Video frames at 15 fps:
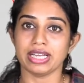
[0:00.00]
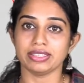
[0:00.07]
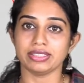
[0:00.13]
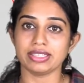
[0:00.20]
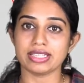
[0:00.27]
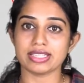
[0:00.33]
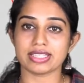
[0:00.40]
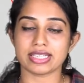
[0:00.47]

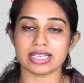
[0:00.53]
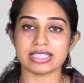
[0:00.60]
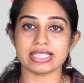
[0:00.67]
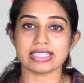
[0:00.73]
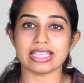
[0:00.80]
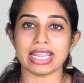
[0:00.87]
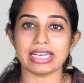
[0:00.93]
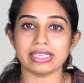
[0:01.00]
the distance
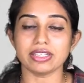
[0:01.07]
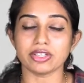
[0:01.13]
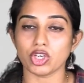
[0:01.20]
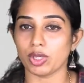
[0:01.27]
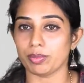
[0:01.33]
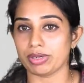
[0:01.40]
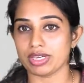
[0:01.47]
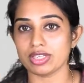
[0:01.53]
is 18
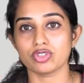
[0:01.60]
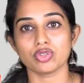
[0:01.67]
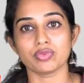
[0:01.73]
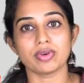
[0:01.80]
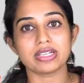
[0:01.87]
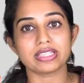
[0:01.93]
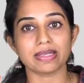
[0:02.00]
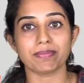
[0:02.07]
kilometers.
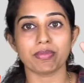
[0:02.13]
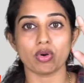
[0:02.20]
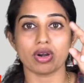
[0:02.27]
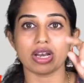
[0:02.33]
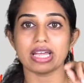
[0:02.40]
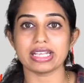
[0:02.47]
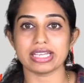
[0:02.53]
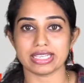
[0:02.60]
Towards the
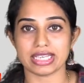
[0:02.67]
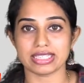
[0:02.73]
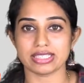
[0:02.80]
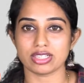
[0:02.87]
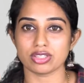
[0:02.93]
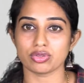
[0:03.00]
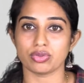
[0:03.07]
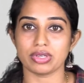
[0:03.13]
polar areas
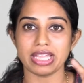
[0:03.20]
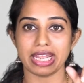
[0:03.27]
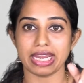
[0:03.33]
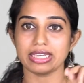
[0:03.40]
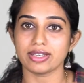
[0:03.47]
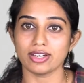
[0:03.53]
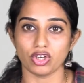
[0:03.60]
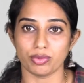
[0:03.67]
it is only
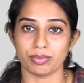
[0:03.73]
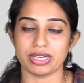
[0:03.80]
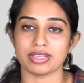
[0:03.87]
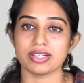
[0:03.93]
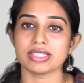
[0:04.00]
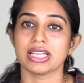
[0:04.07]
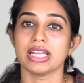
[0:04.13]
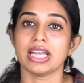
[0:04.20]
8
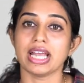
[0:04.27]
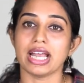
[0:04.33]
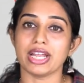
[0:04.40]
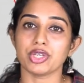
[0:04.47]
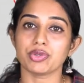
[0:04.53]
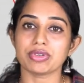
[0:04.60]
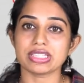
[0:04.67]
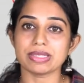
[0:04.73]
kilometers
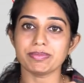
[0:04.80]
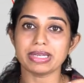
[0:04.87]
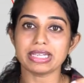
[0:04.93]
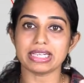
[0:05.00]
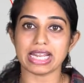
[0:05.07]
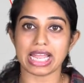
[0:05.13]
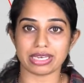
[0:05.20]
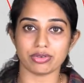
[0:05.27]
and towards the
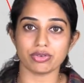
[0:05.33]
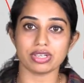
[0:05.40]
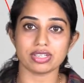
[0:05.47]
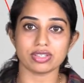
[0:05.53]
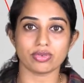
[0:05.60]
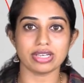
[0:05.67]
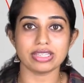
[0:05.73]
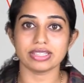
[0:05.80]
mid latitude it
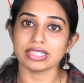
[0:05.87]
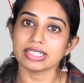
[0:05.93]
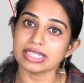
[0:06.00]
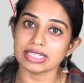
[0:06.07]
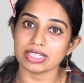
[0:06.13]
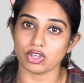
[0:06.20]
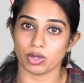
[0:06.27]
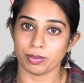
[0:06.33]
is only
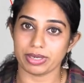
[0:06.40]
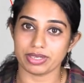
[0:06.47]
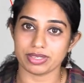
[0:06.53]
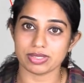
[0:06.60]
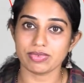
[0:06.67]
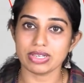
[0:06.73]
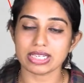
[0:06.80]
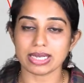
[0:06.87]
13
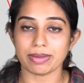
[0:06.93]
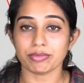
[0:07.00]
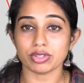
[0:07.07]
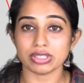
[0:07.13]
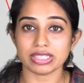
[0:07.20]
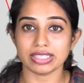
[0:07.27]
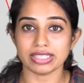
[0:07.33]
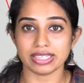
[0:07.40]
kilometers. We'll come to
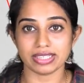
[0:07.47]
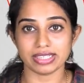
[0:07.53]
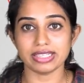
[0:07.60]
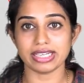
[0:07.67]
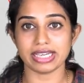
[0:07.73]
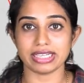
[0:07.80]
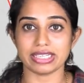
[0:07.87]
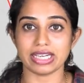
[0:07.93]
that in
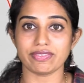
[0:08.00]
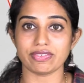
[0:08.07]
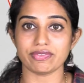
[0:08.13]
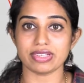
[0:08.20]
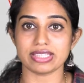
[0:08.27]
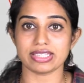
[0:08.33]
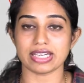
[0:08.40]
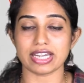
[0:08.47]
detail when
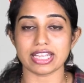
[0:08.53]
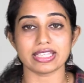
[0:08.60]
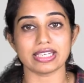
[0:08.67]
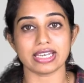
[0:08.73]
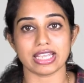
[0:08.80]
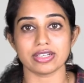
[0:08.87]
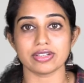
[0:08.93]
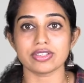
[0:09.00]
we study the
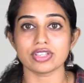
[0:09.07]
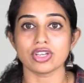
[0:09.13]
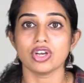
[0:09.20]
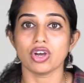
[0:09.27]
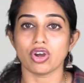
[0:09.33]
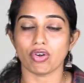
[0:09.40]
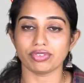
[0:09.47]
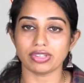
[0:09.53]
layers
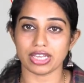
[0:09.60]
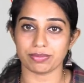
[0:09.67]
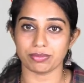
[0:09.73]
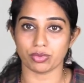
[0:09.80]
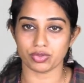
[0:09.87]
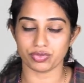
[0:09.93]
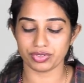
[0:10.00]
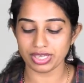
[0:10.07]
of the
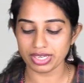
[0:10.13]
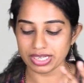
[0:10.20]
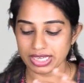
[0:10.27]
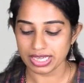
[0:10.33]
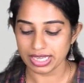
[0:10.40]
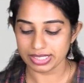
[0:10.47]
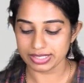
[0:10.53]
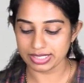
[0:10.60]
atmosphere.
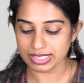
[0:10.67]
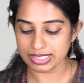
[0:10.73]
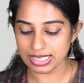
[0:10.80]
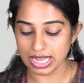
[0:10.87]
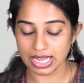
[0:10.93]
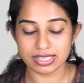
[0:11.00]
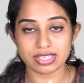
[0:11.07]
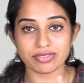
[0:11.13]
Just
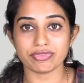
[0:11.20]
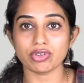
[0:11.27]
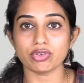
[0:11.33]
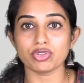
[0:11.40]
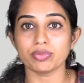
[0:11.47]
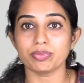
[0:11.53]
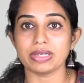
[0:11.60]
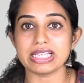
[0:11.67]
as of now,
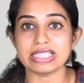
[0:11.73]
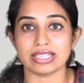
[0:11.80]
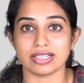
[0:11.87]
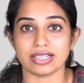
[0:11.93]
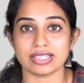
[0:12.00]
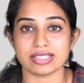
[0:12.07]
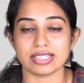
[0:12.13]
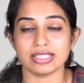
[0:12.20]
you please
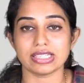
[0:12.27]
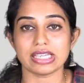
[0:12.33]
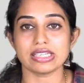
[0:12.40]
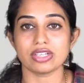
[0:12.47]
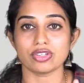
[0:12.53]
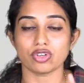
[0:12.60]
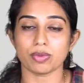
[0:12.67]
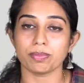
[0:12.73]
understand that
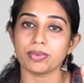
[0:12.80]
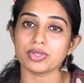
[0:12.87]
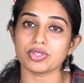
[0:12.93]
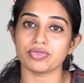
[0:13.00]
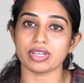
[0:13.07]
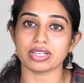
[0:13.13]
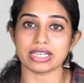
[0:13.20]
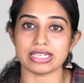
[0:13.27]

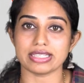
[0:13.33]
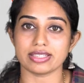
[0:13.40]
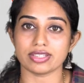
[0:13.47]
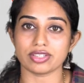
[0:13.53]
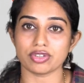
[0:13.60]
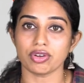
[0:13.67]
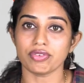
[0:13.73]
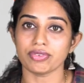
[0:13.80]
troposphere
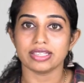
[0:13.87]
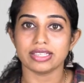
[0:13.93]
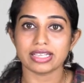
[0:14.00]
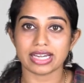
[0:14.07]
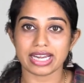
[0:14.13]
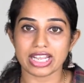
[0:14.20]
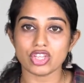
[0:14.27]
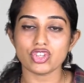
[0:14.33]
consists of
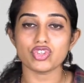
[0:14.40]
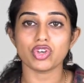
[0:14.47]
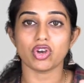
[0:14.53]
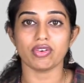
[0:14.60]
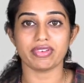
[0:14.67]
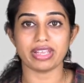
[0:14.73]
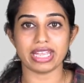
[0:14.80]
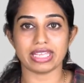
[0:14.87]
range
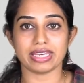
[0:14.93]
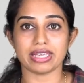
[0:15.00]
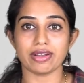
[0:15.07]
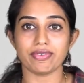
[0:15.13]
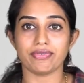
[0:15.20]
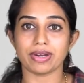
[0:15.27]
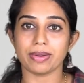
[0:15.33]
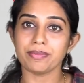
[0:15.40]
of area
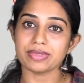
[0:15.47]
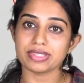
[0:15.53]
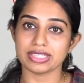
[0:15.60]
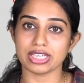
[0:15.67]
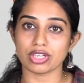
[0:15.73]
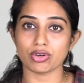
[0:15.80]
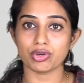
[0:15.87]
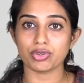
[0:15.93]
from
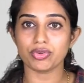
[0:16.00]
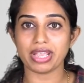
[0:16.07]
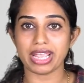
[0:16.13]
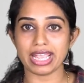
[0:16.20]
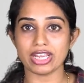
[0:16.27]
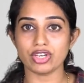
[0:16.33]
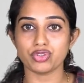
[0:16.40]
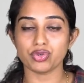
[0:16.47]
0 to
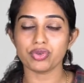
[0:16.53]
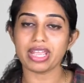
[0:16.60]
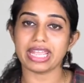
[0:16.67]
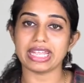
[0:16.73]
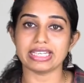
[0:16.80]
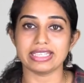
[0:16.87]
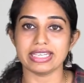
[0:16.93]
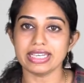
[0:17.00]
8 to
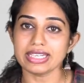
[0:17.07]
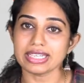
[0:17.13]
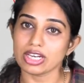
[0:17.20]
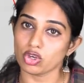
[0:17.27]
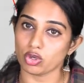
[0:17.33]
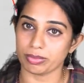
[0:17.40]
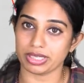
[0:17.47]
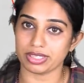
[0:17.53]
18
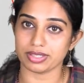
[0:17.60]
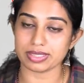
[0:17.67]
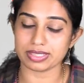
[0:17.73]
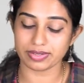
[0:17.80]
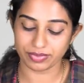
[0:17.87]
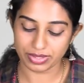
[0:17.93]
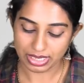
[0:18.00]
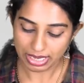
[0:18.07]

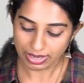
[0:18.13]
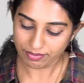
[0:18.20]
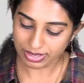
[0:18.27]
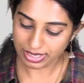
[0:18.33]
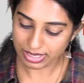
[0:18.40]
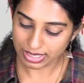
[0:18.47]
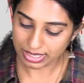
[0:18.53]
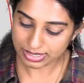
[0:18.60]
kilometers.
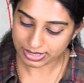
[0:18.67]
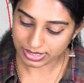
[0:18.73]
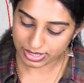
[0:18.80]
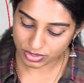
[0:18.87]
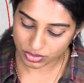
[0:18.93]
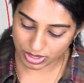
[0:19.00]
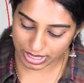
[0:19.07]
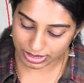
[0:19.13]
Whereas
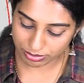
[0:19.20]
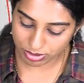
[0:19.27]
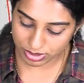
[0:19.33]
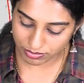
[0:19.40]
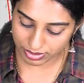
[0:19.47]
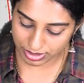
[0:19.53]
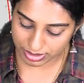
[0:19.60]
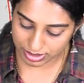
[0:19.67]

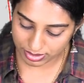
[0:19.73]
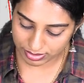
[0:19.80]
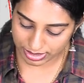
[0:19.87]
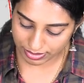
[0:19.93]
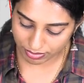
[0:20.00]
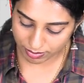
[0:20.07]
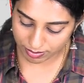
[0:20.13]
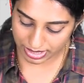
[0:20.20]
stratosphere is
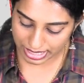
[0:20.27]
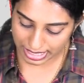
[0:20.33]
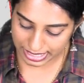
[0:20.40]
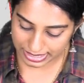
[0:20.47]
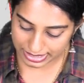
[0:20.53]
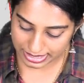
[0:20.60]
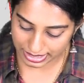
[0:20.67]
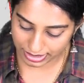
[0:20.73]
there from
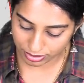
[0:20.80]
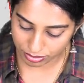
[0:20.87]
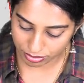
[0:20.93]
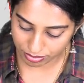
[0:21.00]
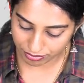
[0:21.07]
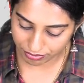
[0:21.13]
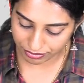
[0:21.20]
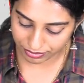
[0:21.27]
18 to
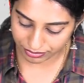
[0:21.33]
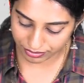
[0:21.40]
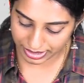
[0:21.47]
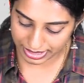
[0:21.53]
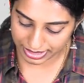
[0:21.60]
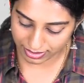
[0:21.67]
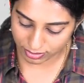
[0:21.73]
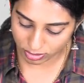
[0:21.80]

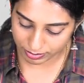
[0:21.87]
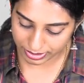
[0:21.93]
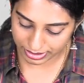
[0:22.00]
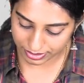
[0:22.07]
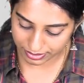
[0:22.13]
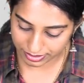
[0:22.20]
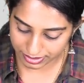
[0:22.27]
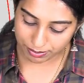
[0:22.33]
50
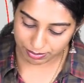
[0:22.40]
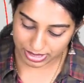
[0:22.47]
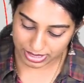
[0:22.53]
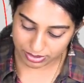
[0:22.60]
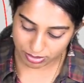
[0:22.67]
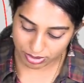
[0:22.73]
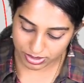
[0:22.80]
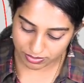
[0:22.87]
kilometers.
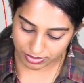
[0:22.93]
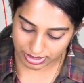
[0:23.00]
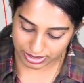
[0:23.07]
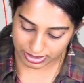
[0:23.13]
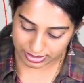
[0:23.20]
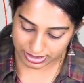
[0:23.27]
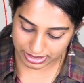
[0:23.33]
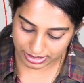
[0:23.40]
Mesosphere
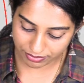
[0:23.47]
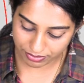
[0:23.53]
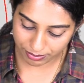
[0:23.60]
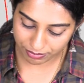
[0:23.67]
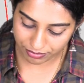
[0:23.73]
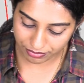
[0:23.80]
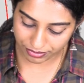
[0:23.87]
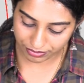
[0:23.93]
is there
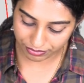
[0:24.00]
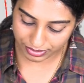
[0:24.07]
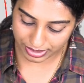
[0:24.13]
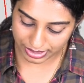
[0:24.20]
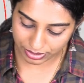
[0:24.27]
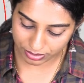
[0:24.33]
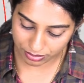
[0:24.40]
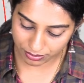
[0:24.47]
from
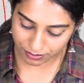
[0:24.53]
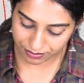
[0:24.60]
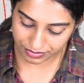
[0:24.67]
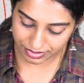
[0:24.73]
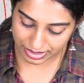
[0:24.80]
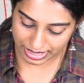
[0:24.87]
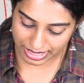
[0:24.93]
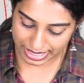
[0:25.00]
50 to
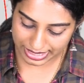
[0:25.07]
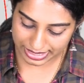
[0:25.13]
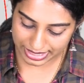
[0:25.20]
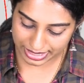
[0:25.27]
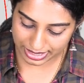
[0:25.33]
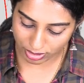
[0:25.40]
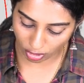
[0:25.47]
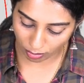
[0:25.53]

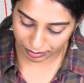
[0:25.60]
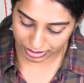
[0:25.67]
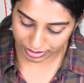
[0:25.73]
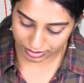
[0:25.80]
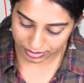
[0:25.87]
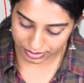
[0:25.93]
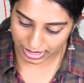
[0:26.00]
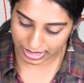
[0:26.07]
80
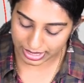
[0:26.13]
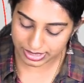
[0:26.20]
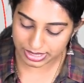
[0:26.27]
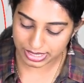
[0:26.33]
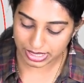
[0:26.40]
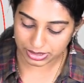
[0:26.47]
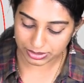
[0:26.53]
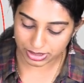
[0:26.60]
kilometers and
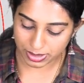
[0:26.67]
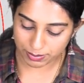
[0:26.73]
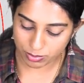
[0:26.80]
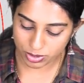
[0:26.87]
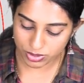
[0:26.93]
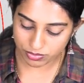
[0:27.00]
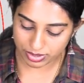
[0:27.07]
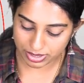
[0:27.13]

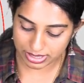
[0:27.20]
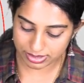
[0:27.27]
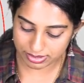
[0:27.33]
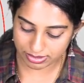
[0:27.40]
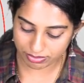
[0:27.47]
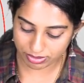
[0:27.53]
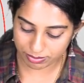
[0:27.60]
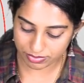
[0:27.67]
thermosphere is
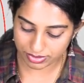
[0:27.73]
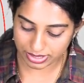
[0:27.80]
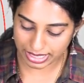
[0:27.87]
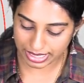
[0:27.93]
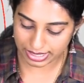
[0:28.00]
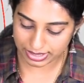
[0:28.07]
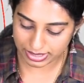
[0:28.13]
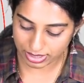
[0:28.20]
there from
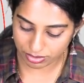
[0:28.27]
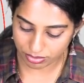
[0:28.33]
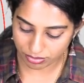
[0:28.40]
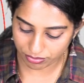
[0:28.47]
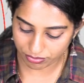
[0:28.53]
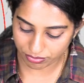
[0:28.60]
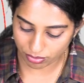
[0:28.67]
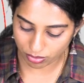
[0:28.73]
80 to
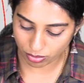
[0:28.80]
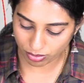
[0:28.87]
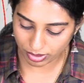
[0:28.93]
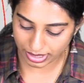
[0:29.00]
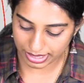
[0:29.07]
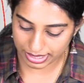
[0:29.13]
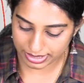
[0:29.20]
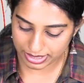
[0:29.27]

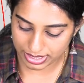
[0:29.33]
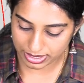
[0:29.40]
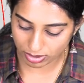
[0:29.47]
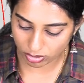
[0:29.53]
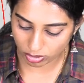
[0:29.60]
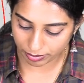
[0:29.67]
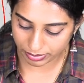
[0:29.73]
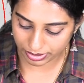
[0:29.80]
480
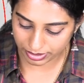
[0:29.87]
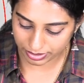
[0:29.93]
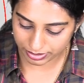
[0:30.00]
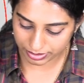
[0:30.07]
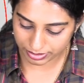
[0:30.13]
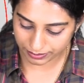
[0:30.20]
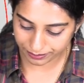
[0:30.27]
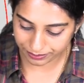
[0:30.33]
kilometers.
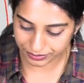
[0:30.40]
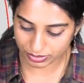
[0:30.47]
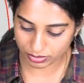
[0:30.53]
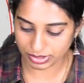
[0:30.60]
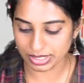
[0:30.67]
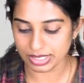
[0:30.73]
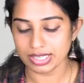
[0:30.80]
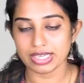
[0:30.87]

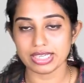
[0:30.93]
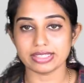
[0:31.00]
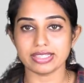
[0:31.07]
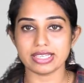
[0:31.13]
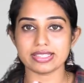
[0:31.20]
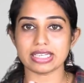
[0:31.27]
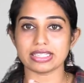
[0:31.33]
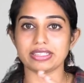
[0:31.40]
Okay.
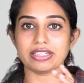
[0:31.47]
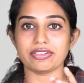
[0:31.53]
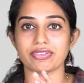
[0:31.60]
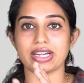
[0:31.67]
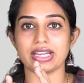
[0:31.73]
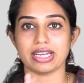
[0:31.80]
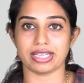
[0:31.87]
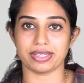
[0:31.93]
These are the
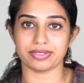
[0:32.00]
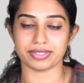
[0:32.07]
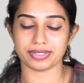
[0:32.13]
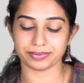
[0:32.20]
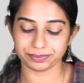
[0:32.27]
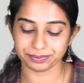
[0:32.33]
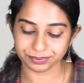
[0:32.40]
different layers.